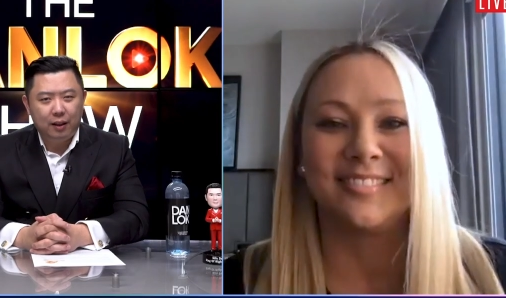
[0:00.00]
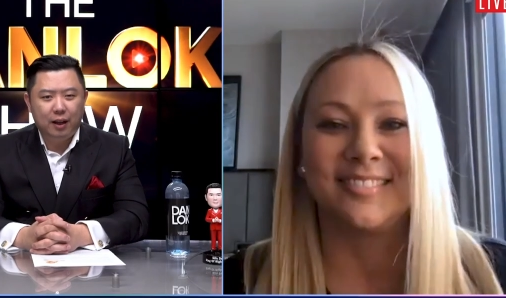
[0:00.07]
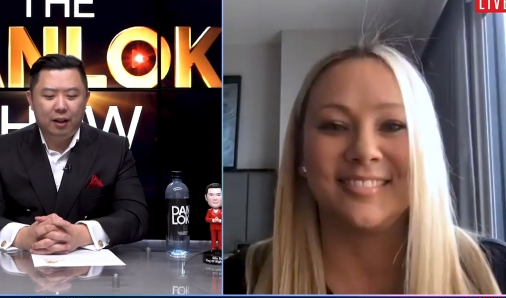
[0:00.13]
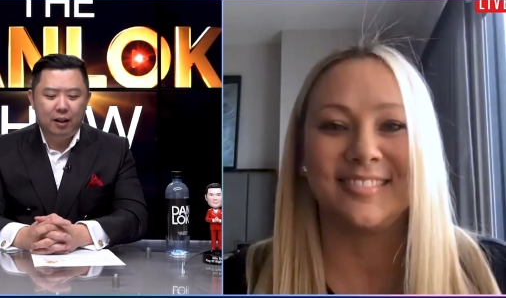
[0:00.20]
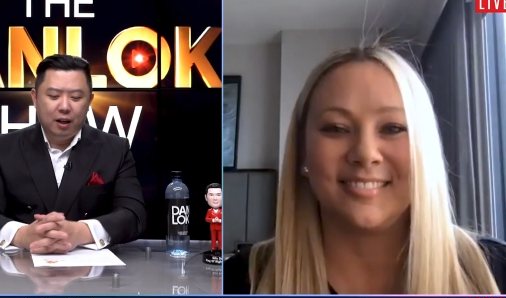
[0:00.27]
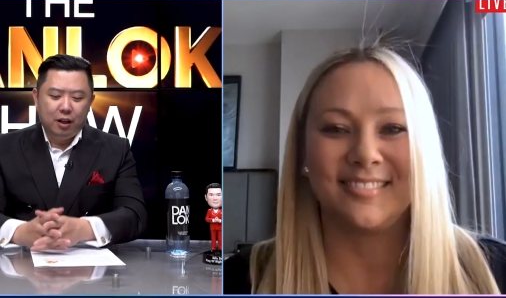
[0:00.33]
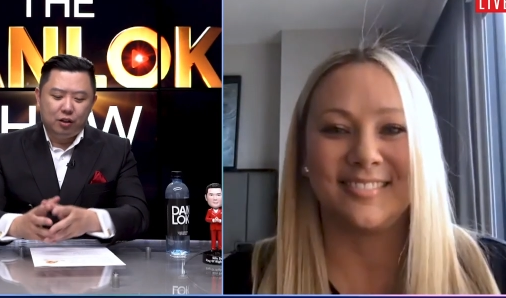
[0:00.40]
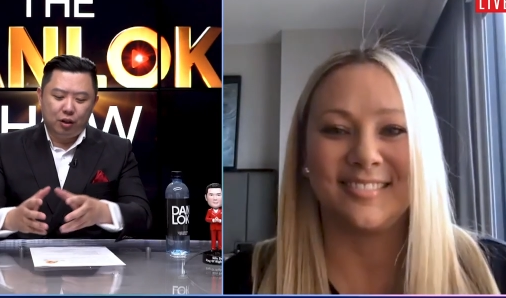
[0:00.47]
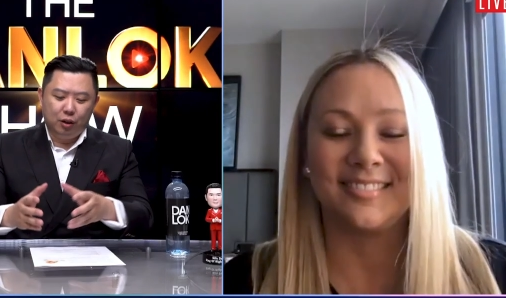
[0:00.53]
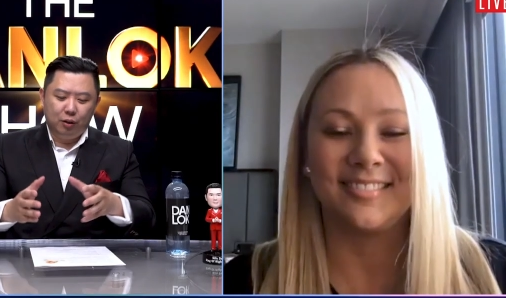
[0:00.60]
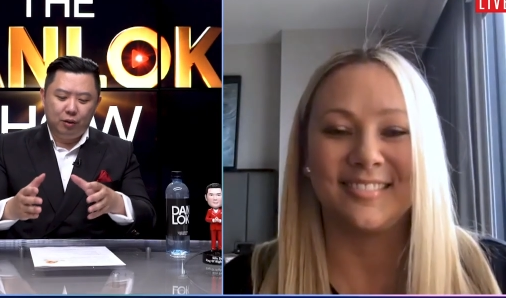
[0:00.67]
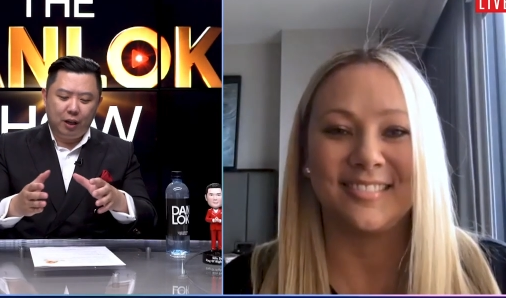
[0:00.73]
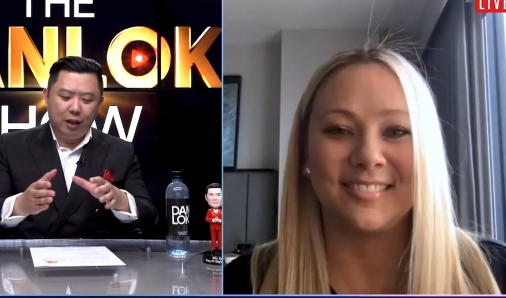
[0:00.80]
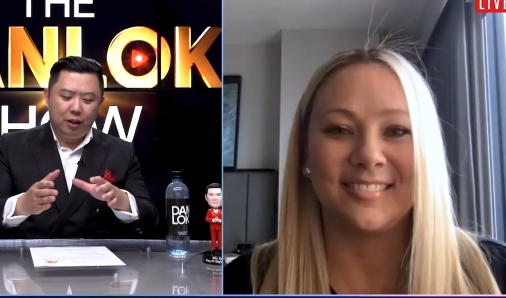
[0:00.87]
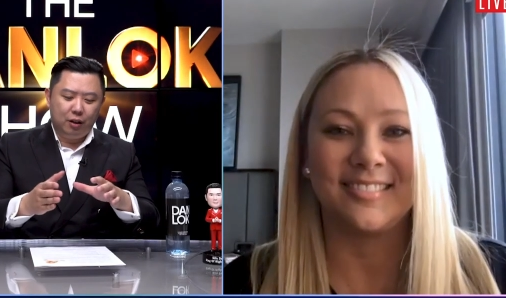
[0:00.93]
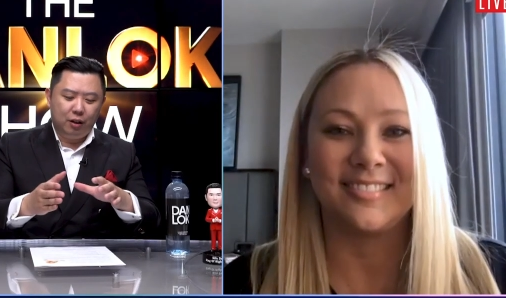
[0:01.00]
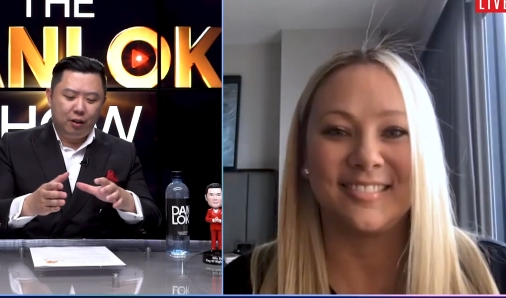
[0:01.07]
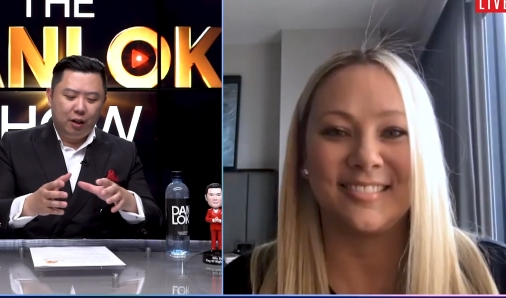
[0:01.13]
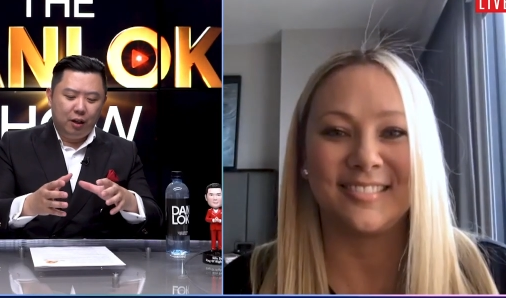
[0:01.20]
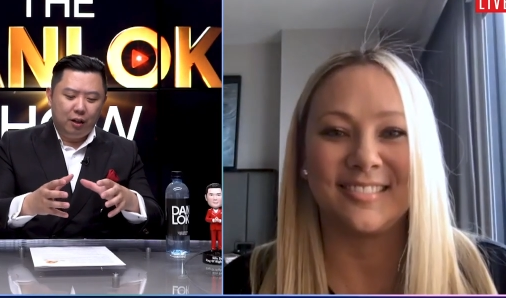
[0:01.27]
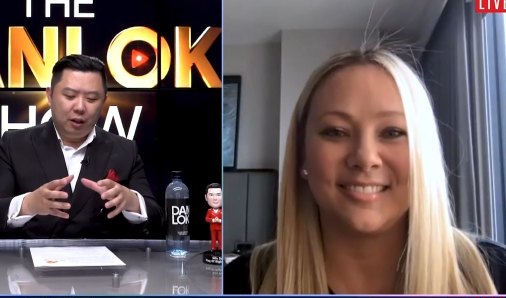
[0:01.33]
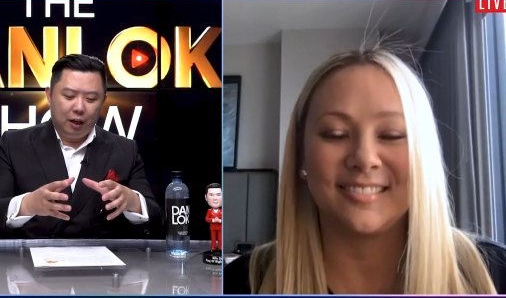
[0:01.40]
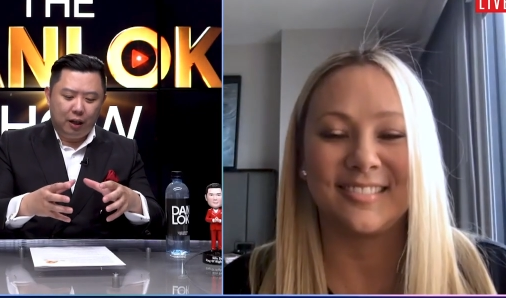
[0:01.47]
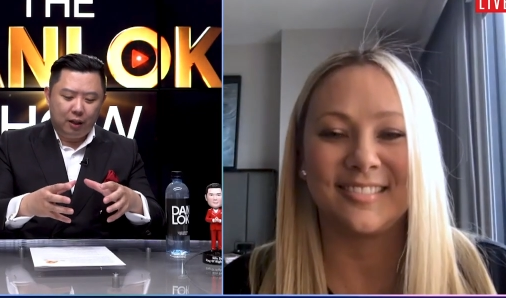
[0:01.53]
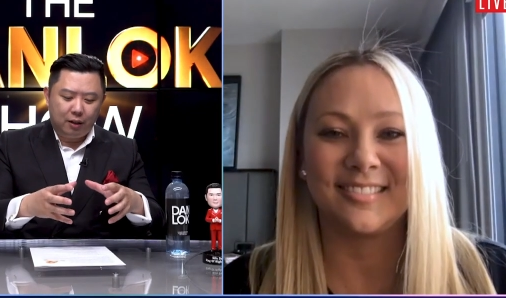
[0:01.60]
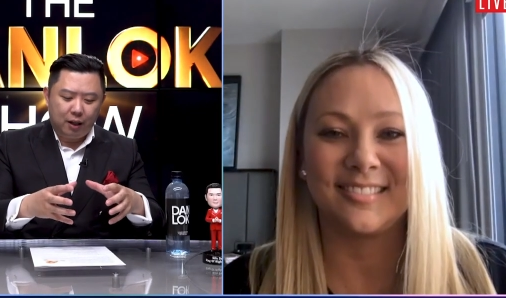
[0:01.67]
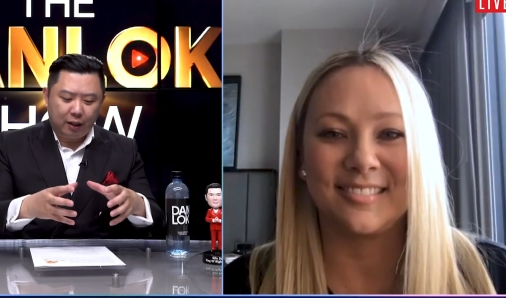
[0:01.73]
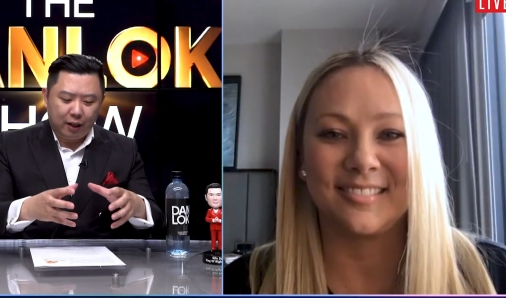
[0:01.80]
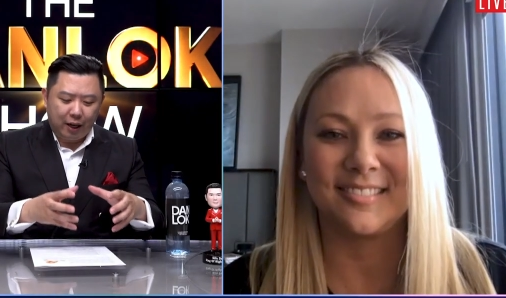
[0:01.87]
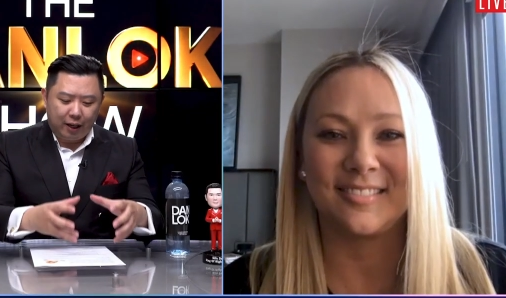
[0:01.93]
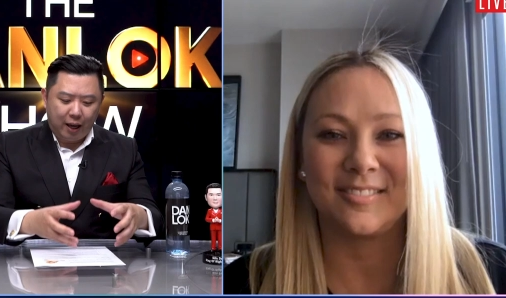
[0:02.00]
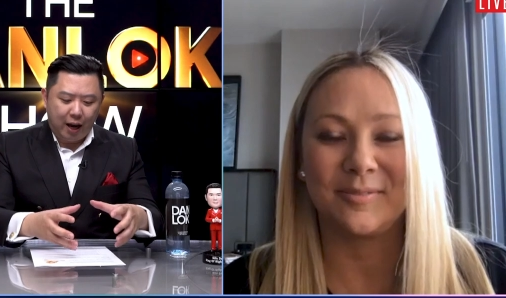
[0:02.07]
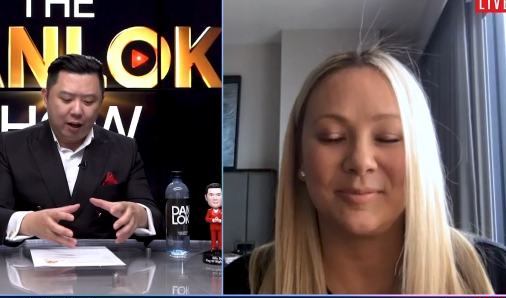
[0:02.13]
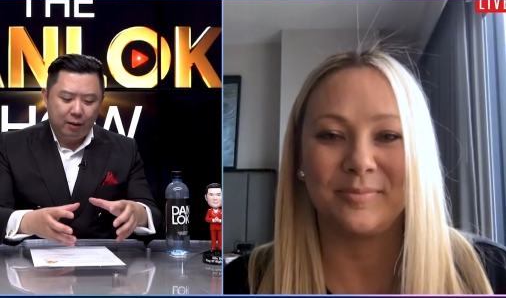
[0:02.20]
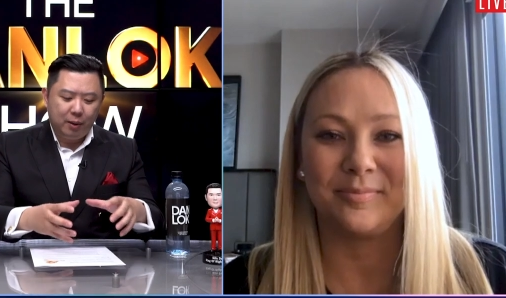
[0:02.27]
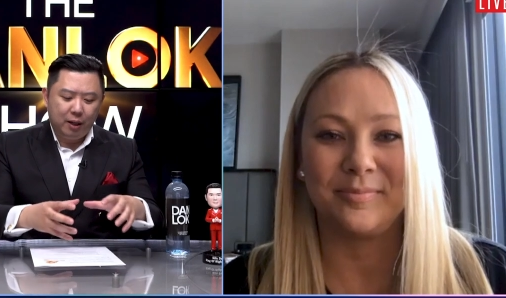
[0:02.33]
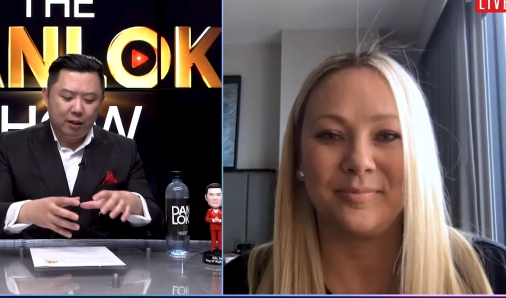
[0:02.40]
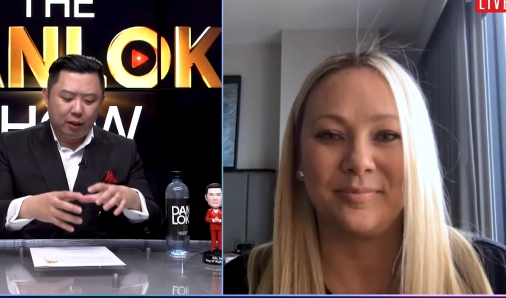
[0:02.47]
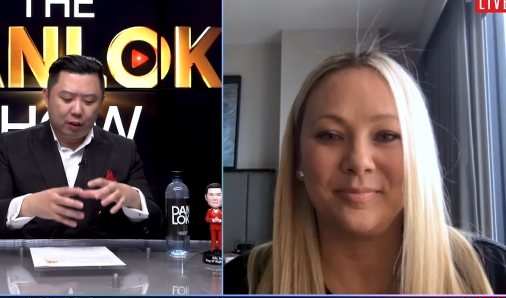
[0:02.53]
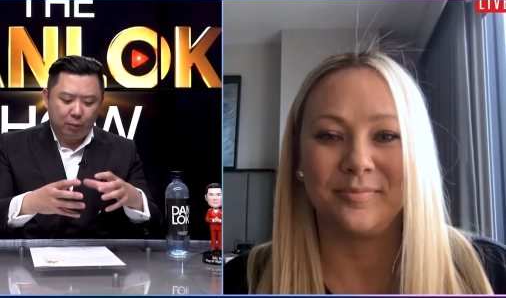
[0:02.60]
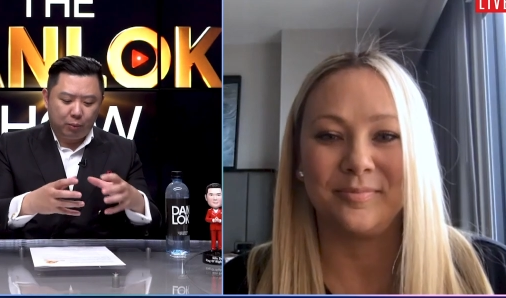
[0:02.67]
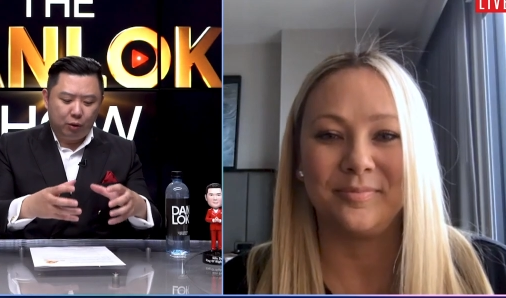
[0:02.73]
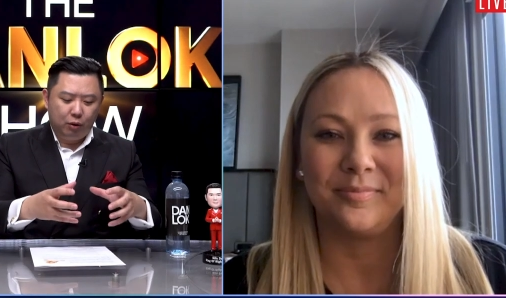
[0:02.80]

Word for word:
Speaker 1: And then, so they could uh, take the academy, take the